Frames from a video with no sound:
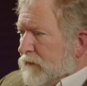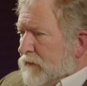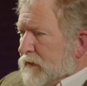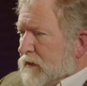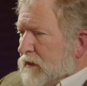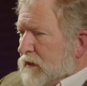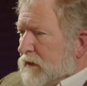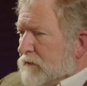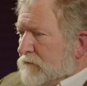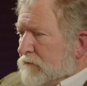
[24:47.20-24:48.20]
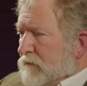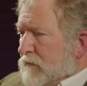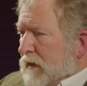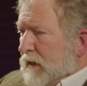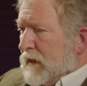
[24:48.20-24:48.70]
I
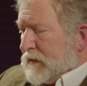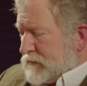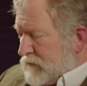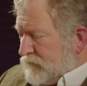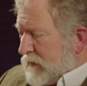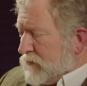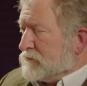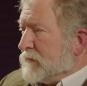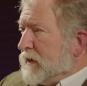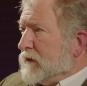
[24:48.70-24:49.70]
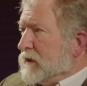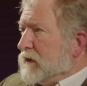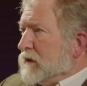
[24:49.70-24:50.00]
identify with my